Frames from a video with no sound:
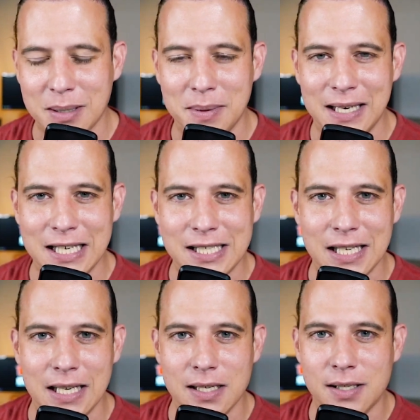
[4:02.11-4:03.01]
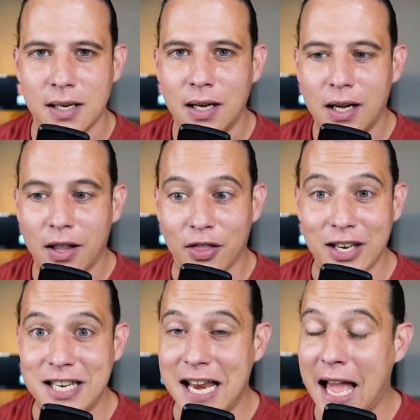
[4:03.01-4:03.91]
CBDCs, the
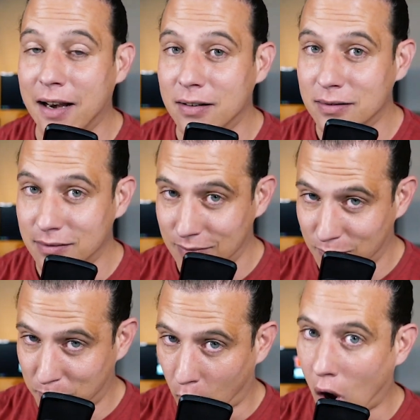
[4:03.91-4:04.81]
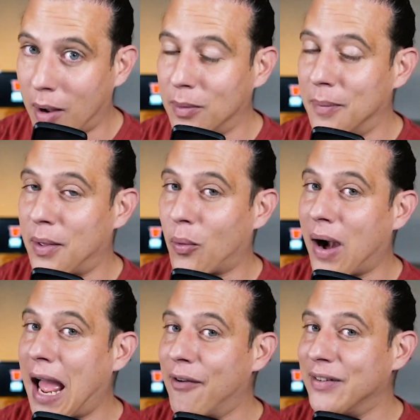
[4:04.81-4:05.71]
debt problem that we're
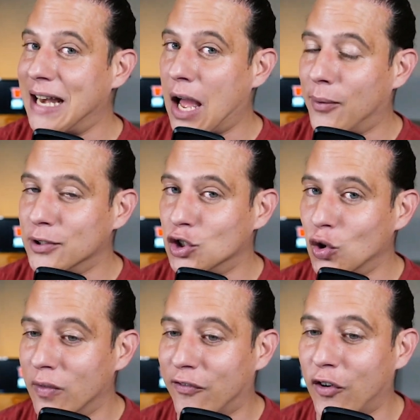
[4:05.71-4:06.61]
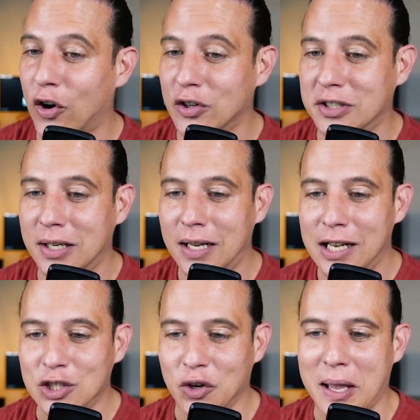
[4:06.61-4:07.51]
having now on June 1st.
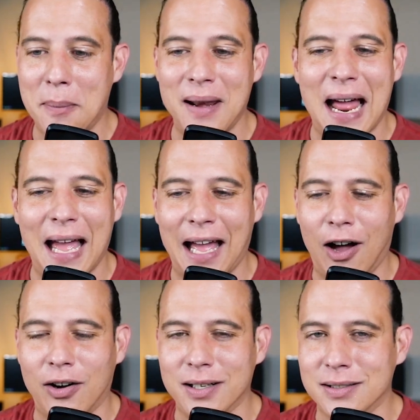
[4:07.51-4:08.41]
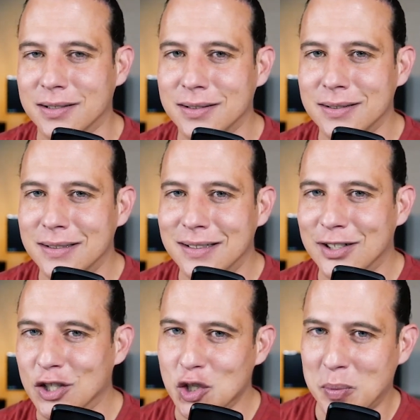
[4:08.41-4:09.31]
So keep an eye out because
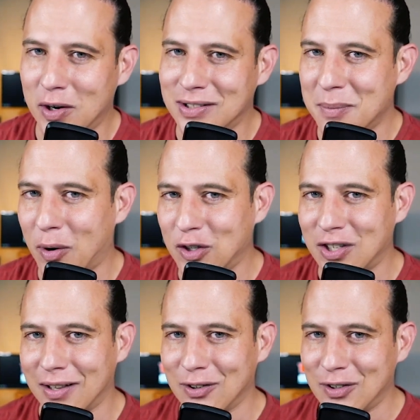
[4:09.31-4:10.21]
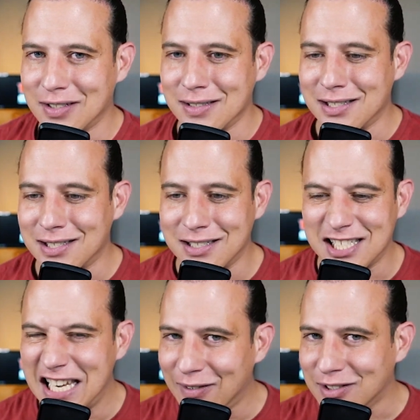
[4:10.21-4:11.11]
Conspiracy Marcello doesn't
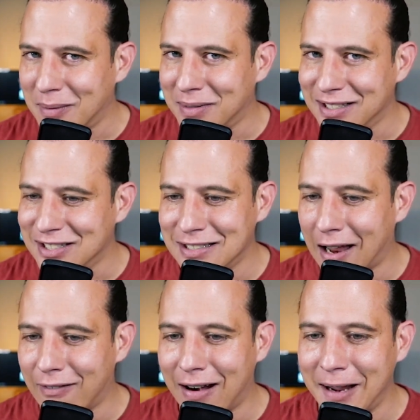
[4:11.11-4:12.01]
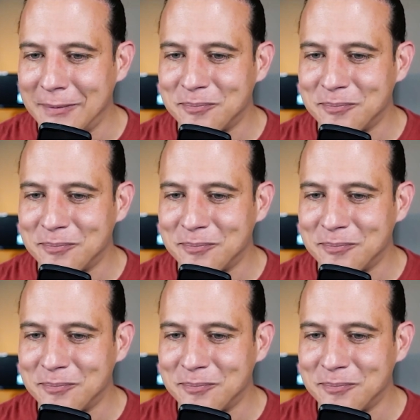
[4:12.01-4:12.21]
sniff something's not right.